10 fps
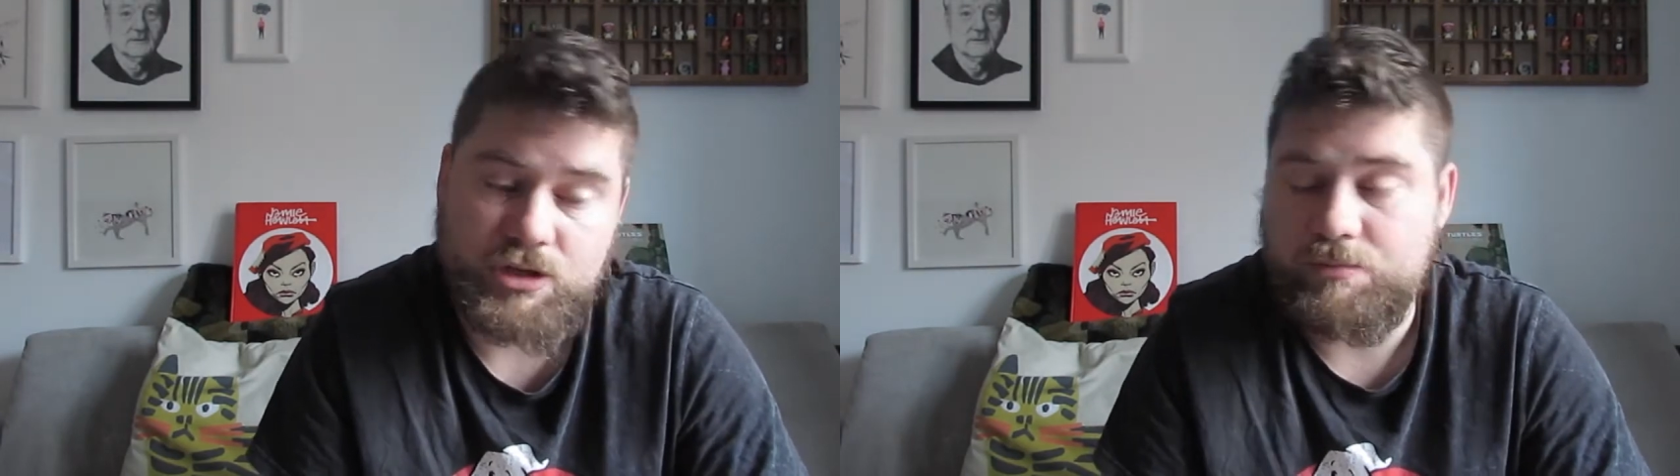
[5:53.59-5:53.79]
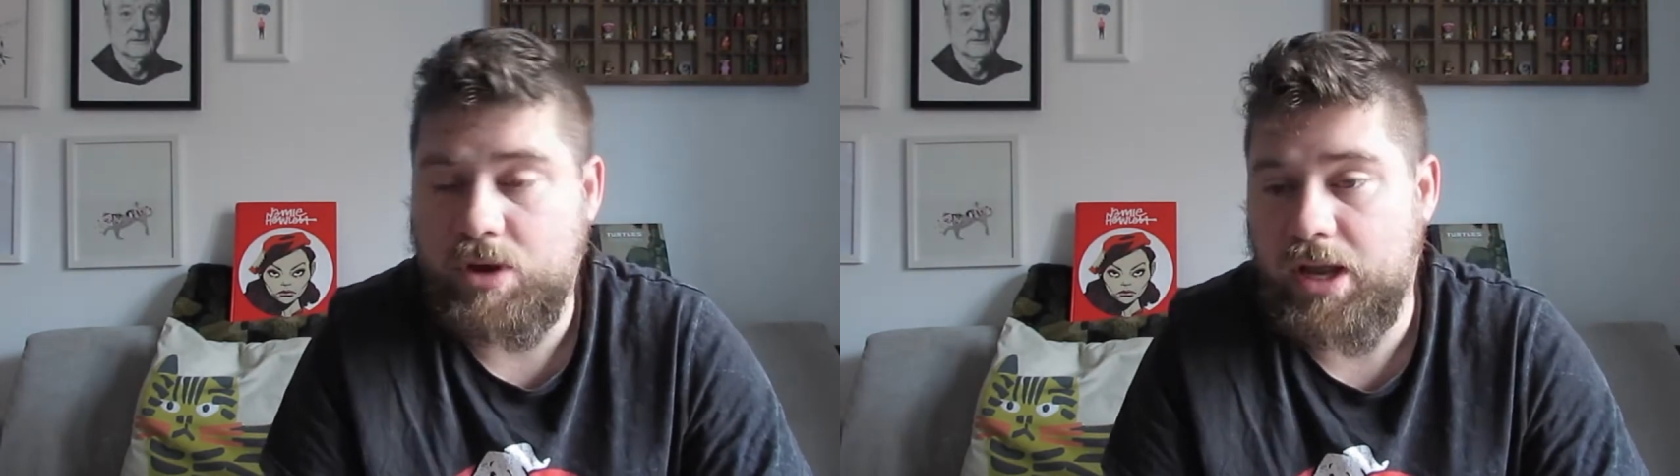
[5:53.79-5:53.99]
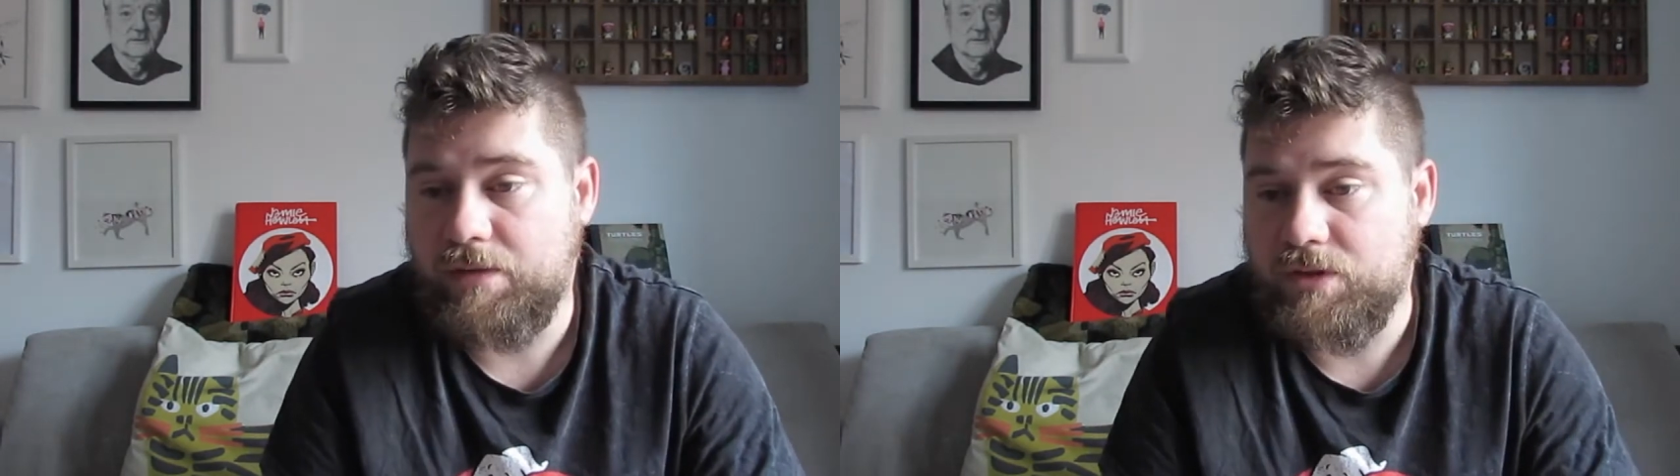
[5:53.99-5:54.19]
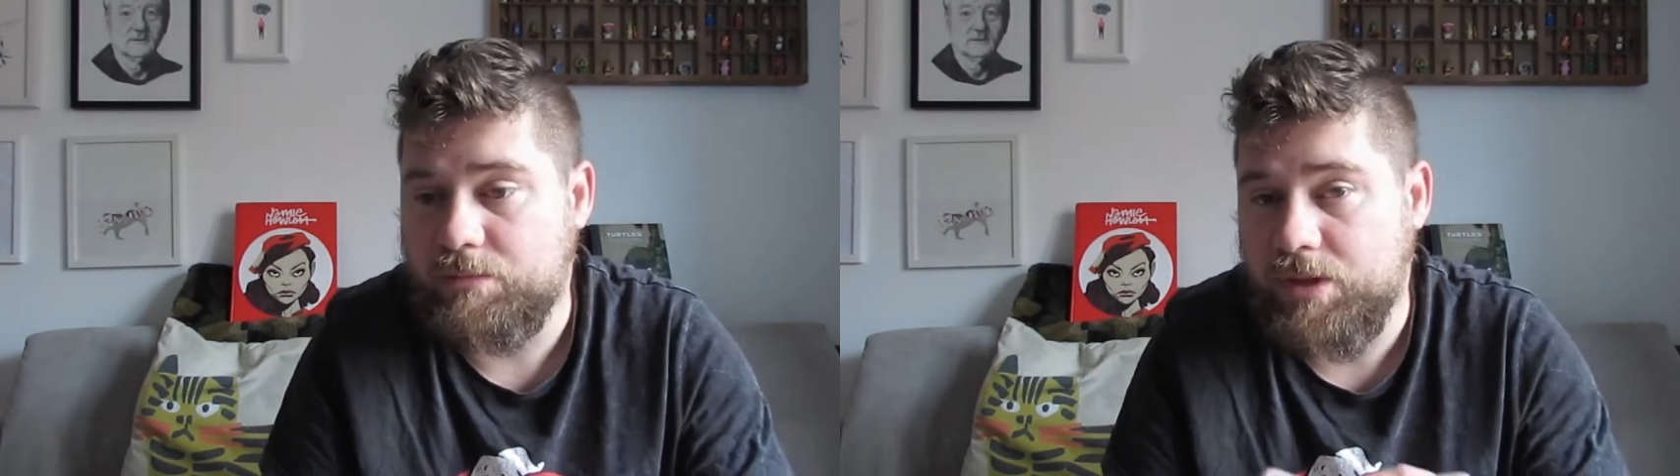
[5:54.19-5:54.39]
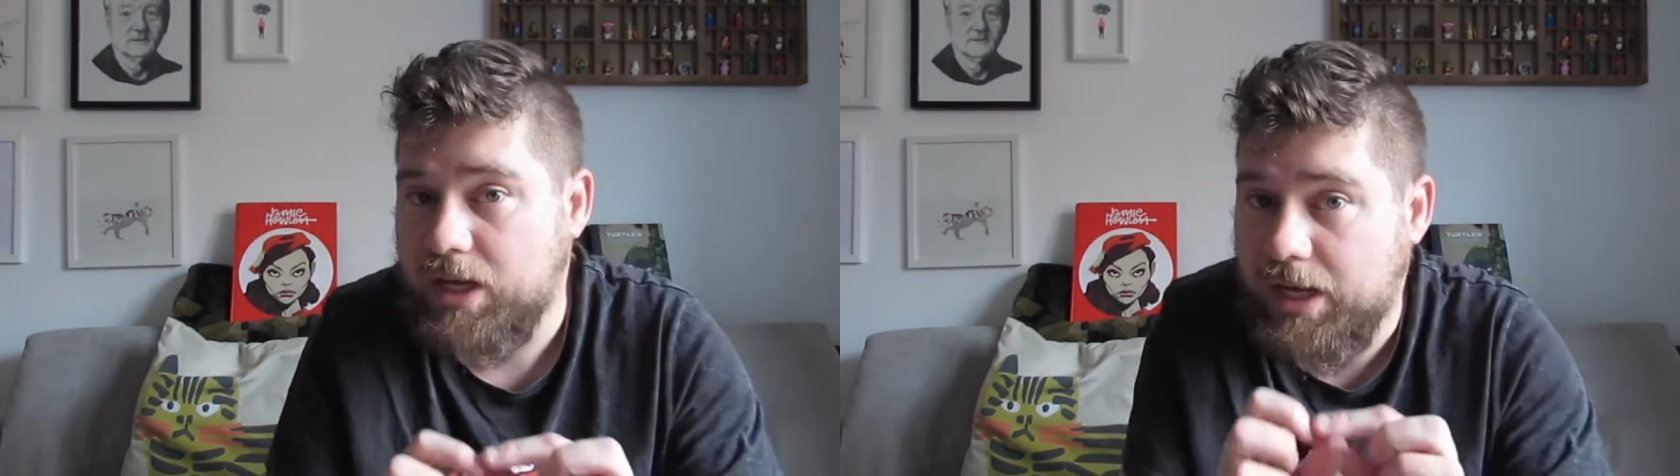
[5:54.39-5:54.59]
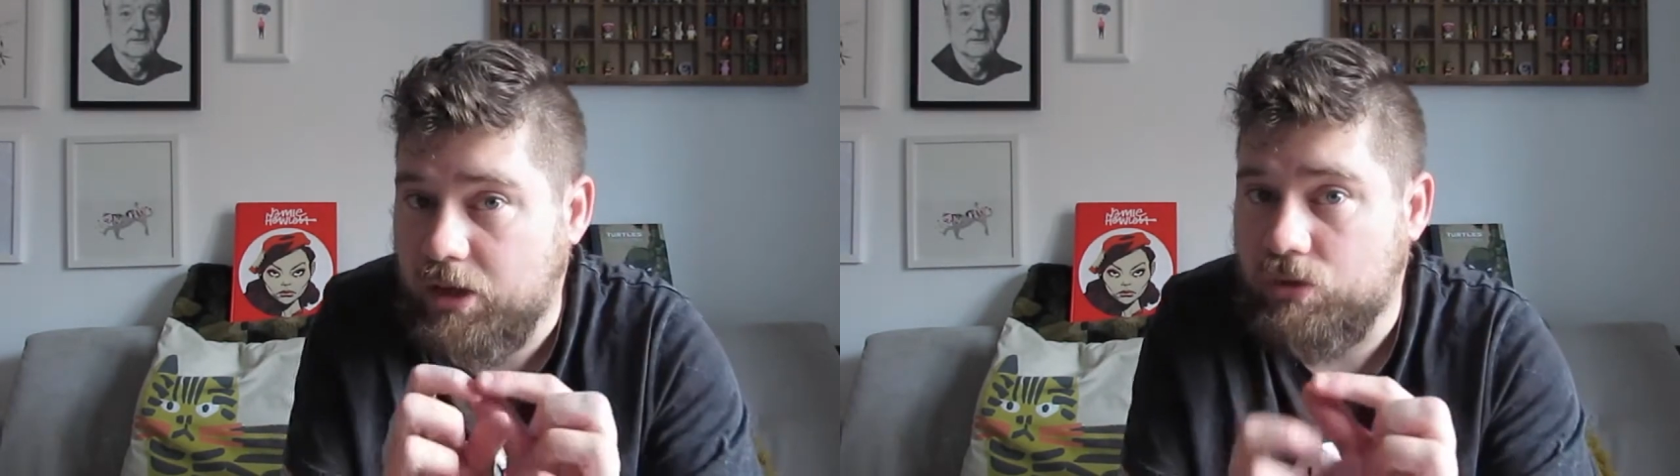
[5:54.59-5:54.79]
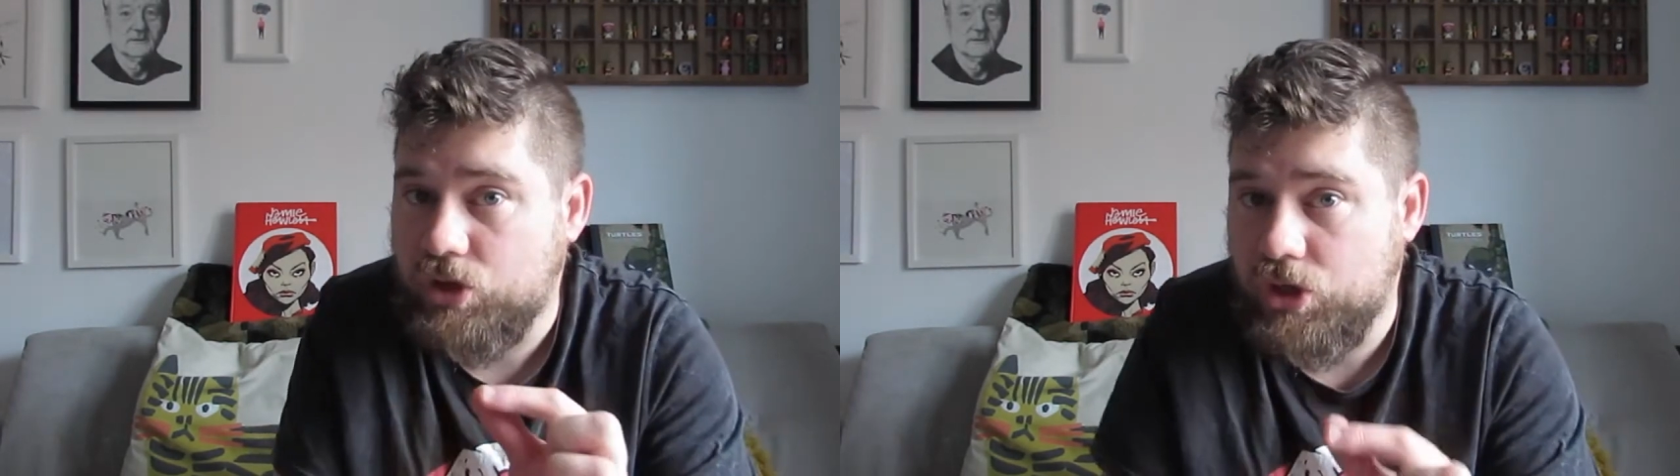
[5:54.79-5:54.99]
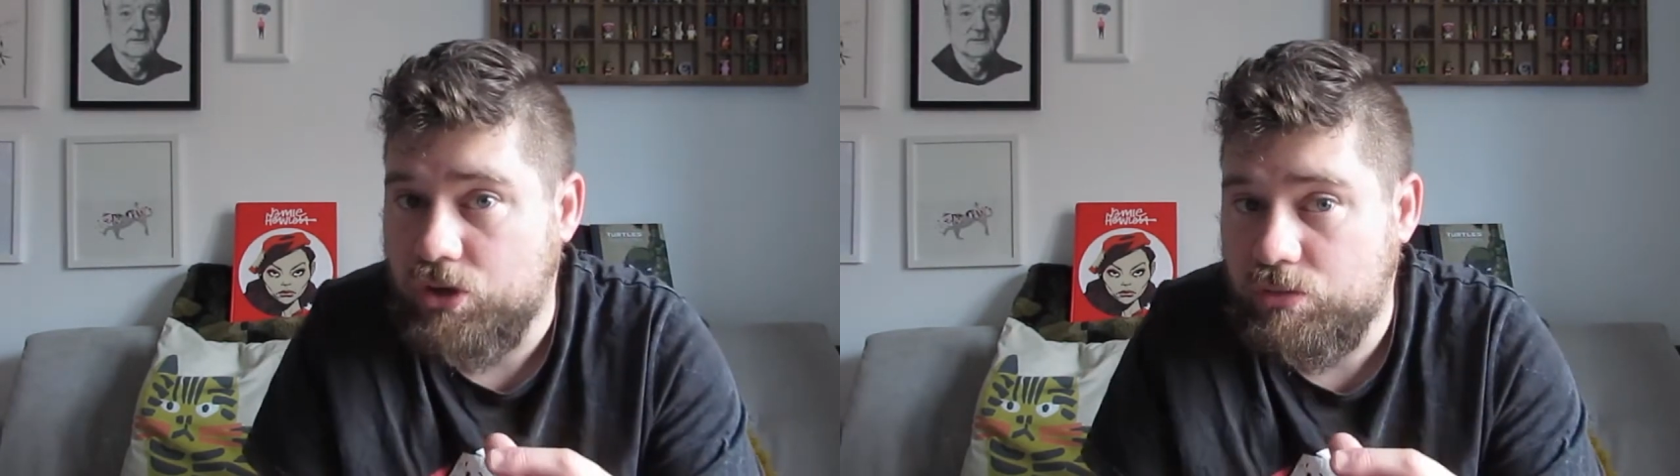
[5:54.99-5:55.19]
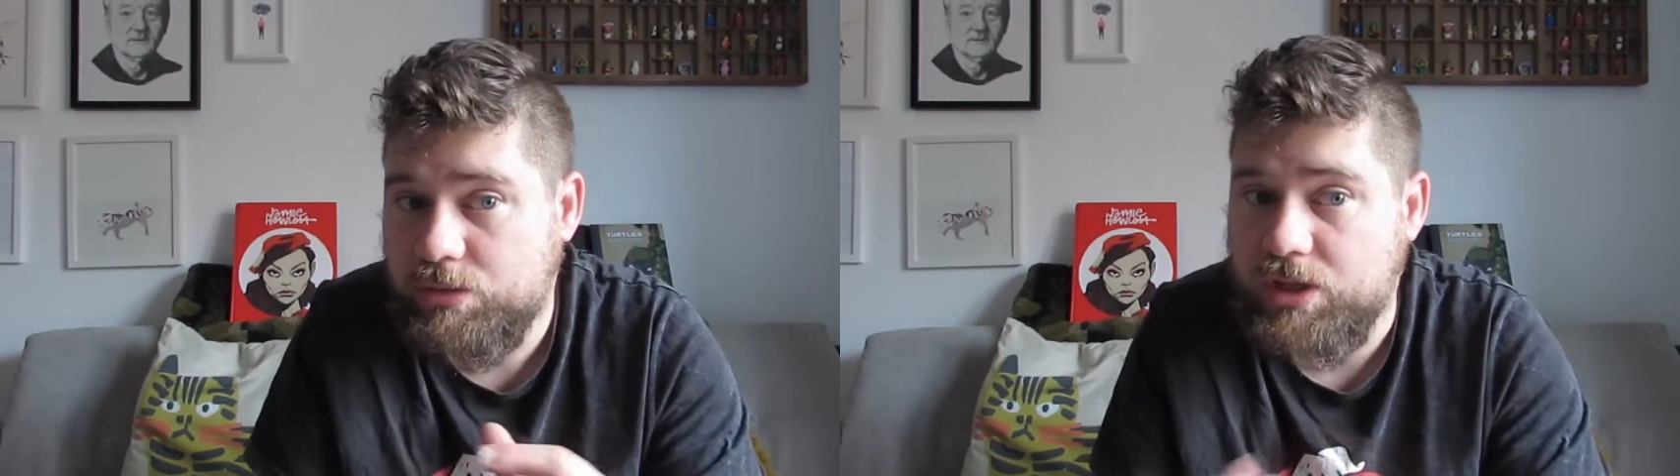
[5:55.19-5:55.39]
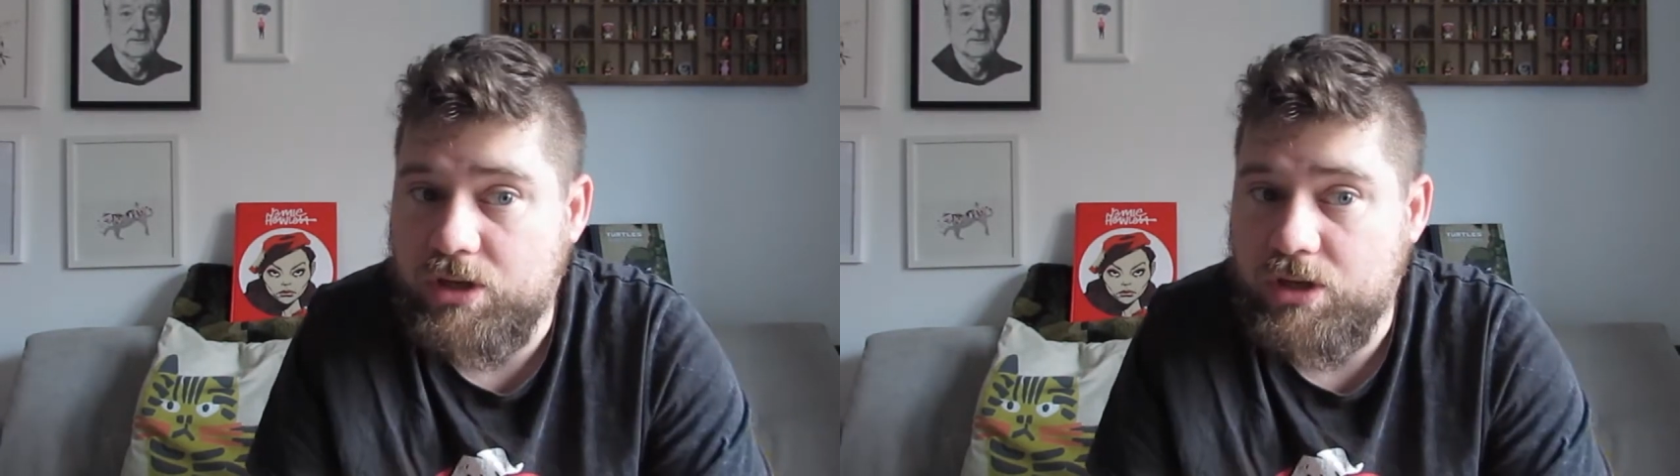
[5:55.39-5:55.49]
you might have some of the Lego tubes,